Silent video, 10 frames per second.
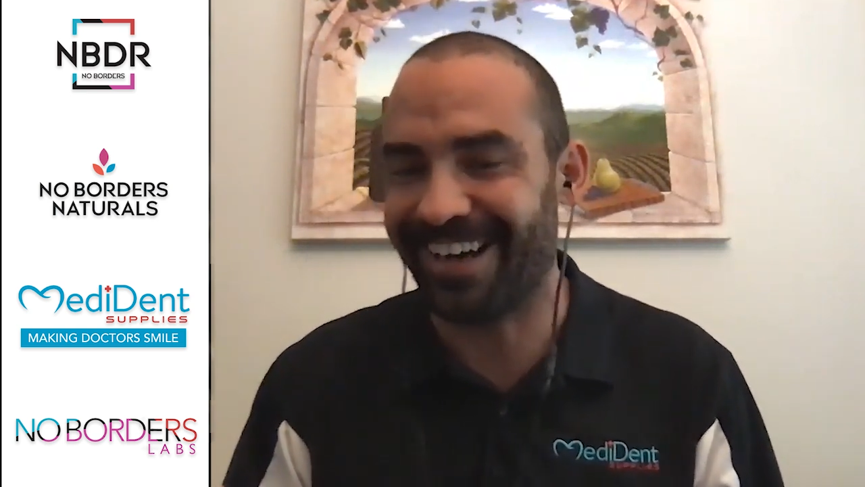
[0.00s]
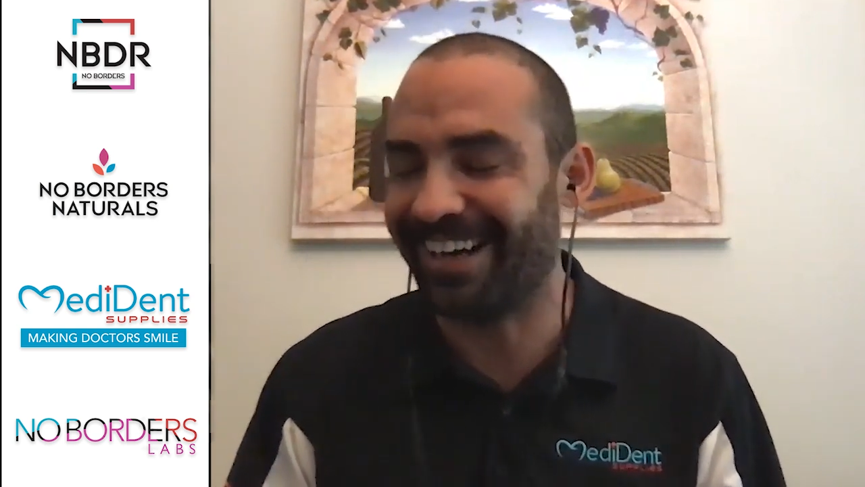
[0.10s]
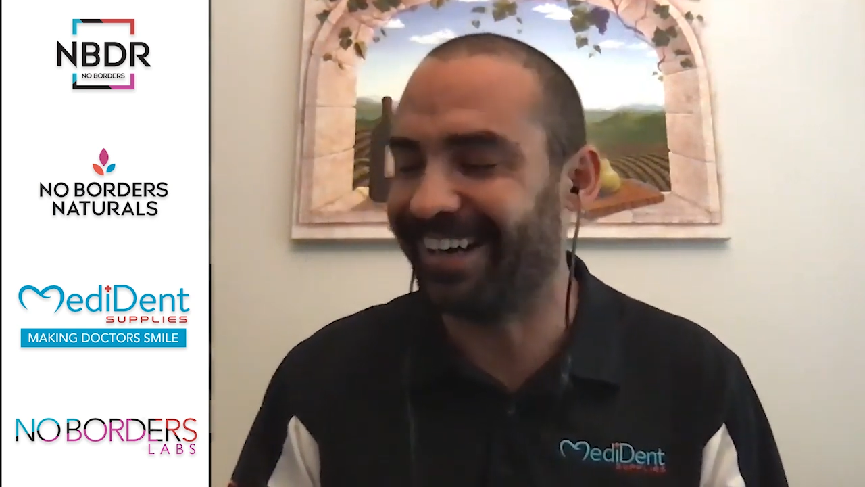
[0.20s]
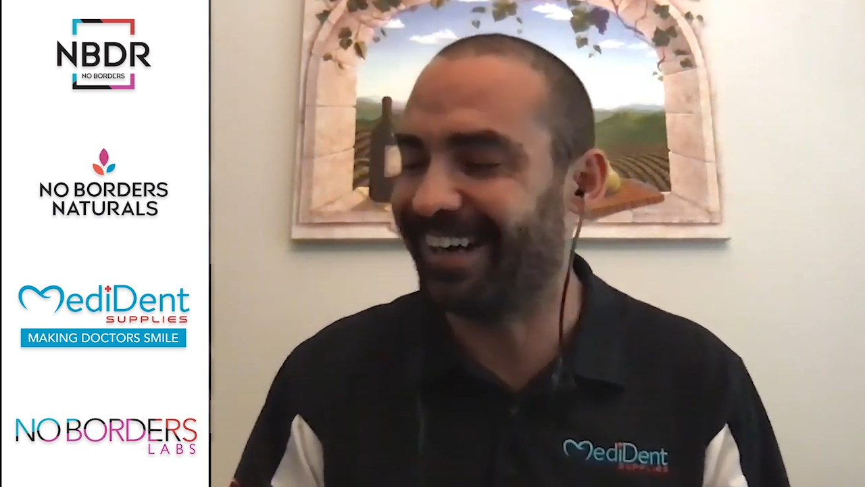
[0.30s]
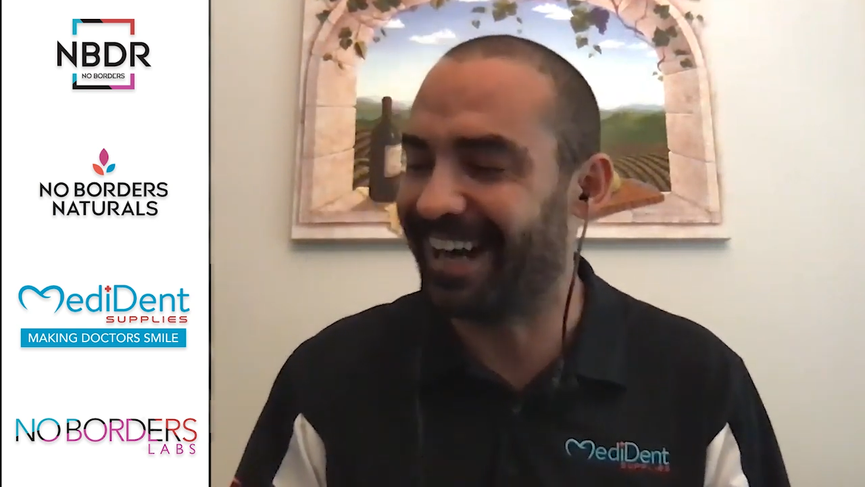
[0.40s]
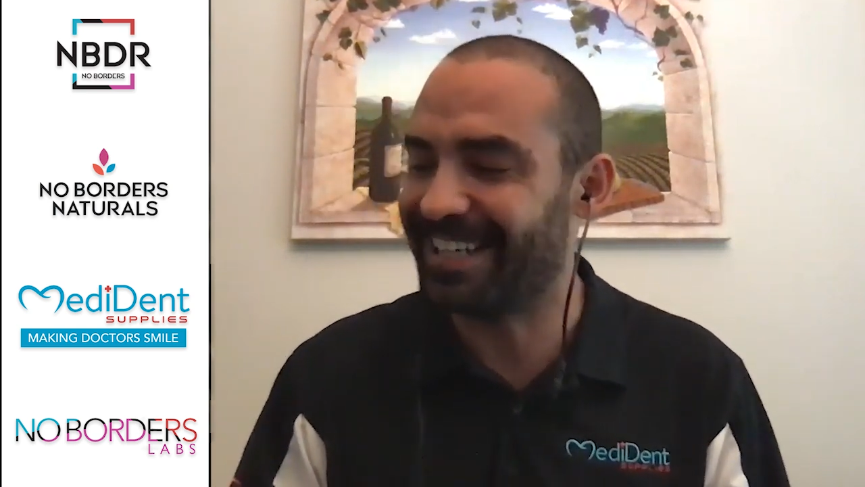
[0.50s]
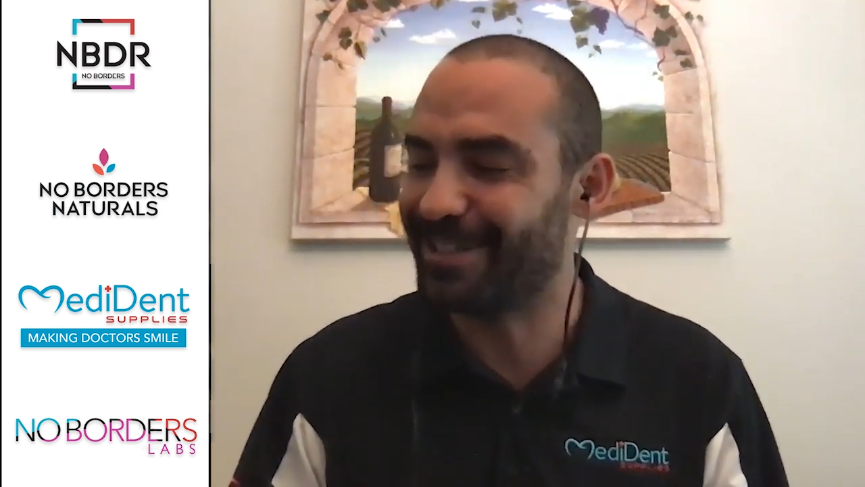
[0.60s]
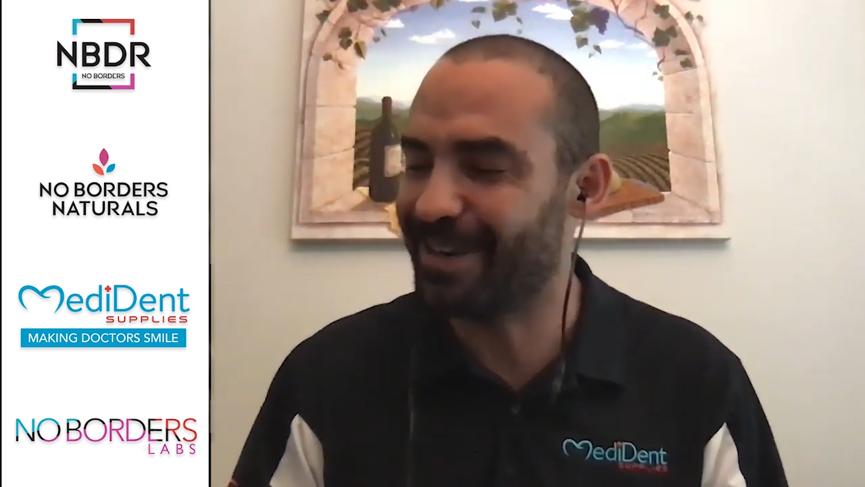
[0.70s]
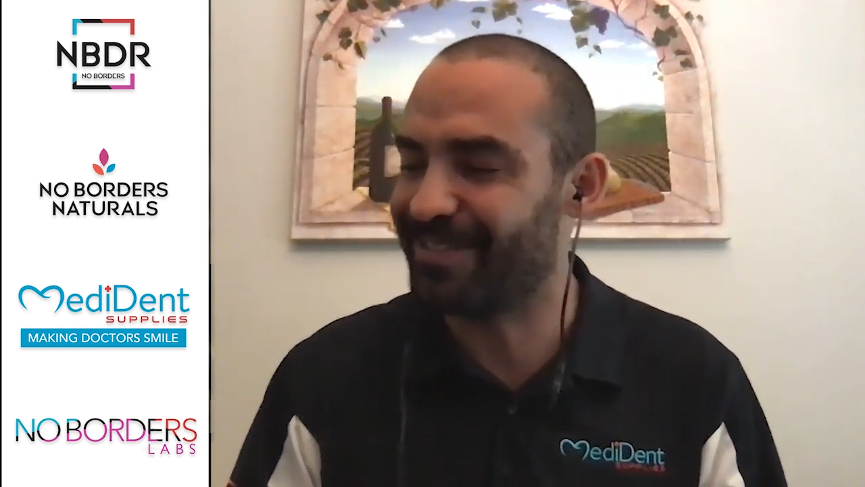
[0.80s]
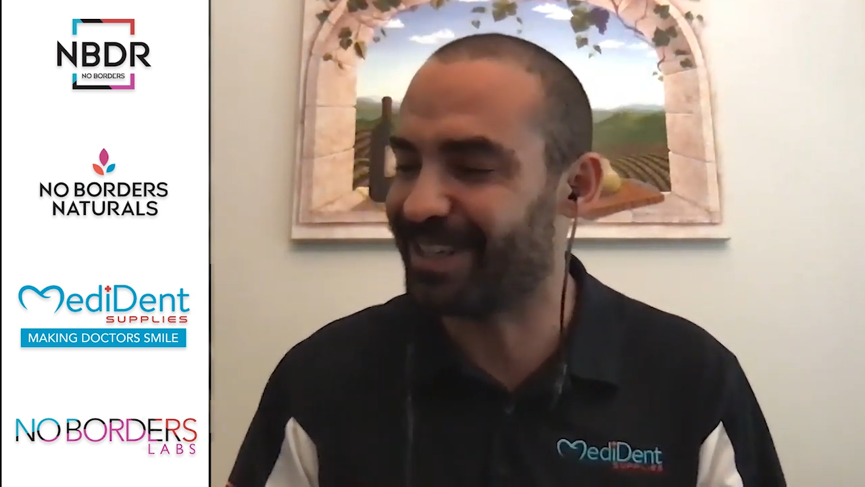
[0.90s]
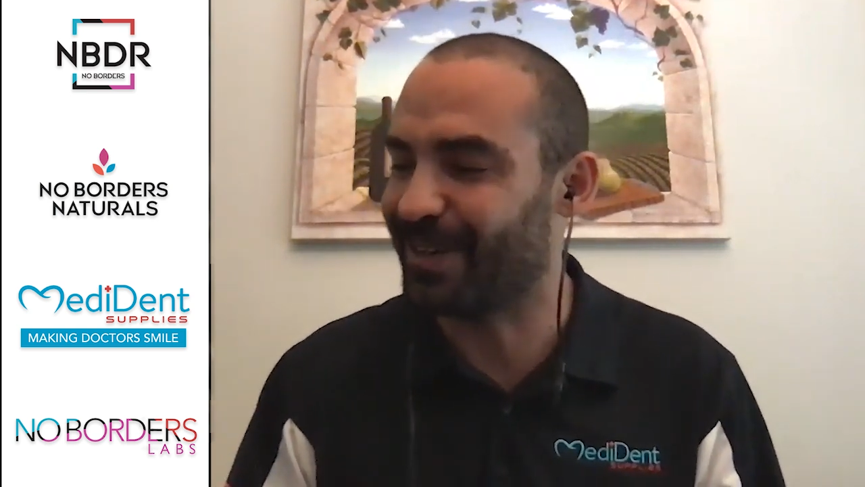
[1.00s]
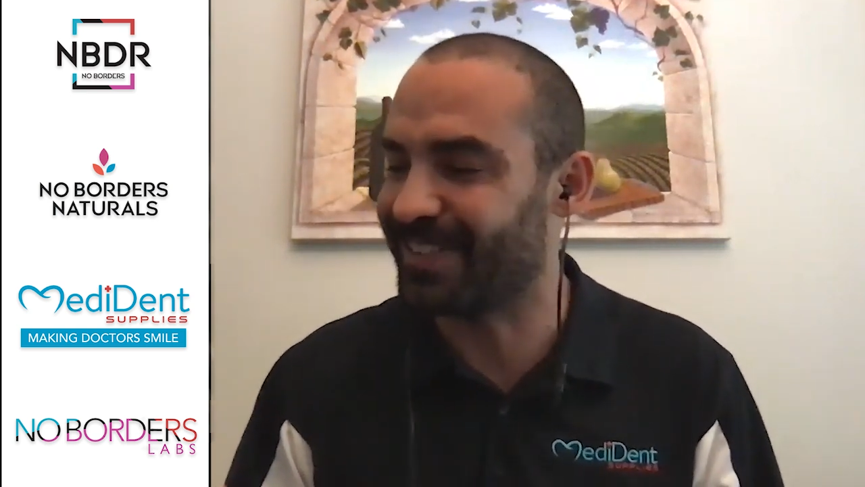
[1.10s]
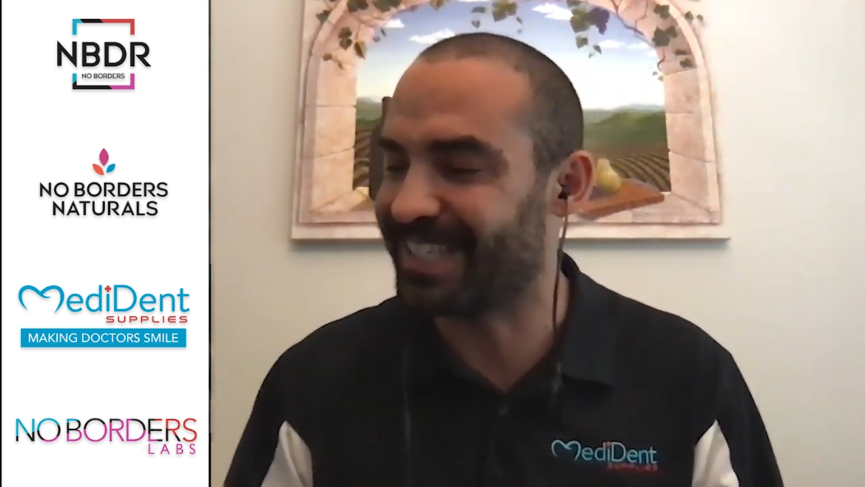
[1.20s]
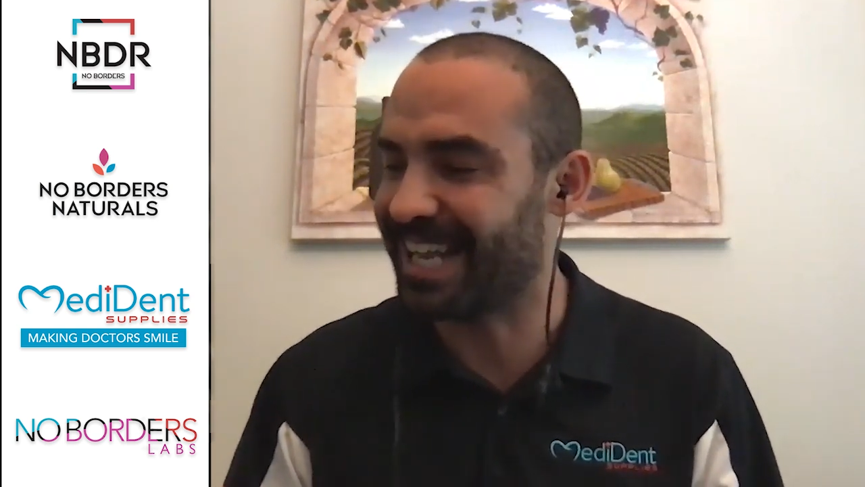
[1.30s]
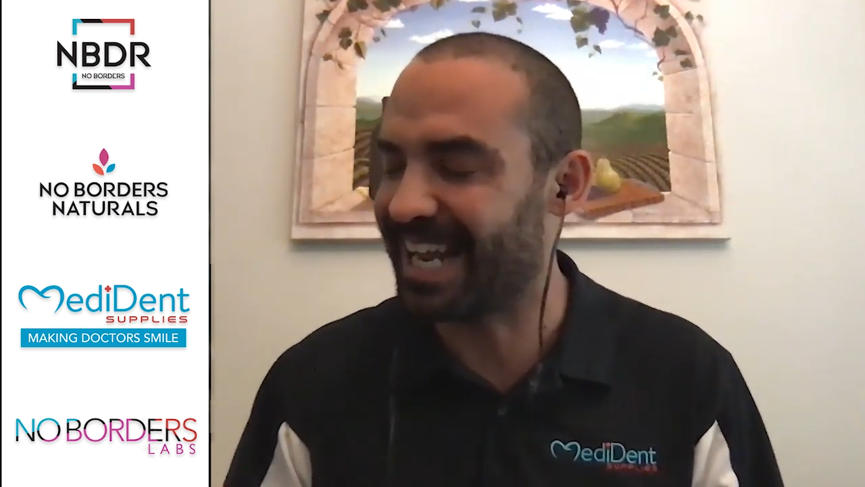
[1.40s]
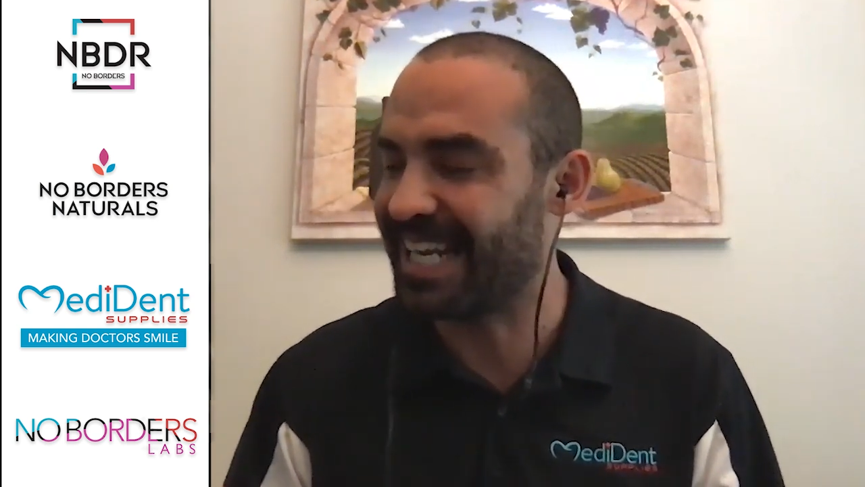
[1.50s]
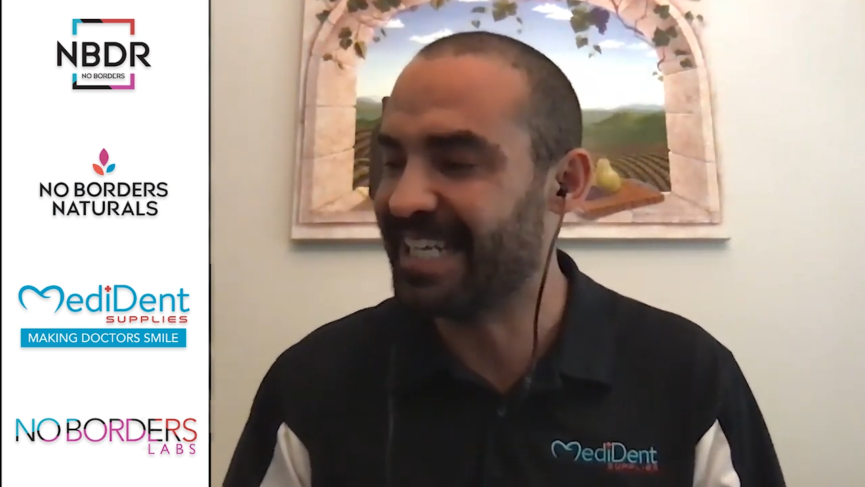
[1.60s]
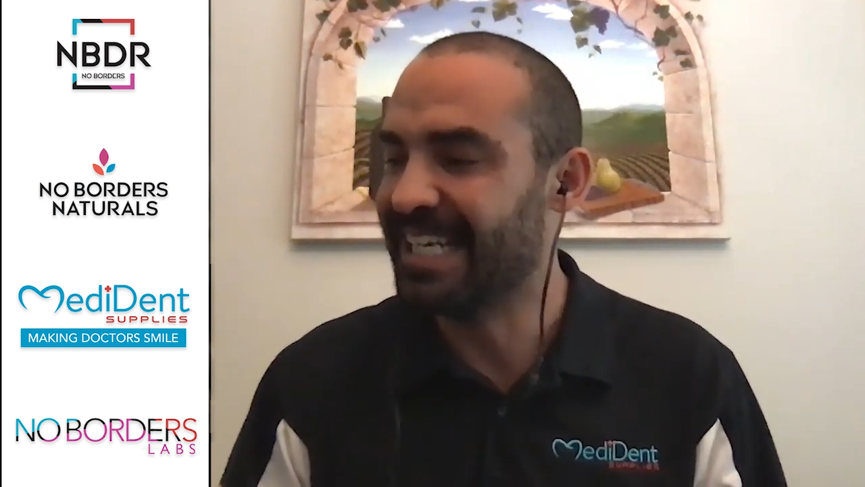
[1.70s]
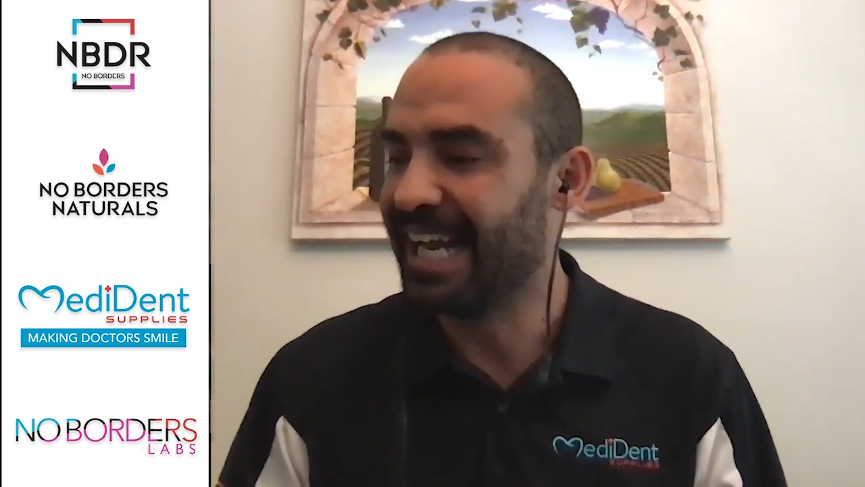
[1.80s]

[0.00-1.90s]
I do have a cold today,